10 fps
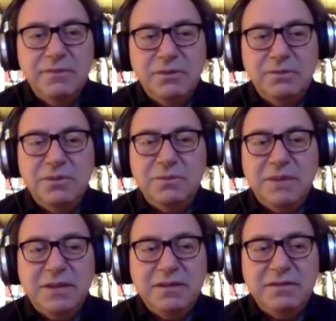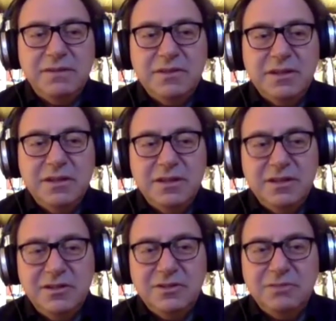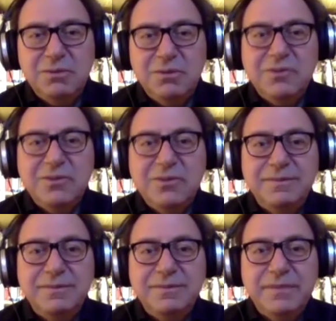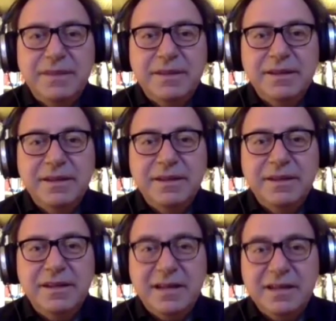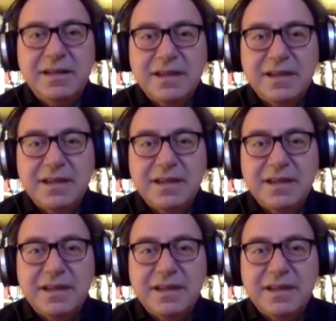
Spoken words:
your perspective as an Indigenous person in Canada?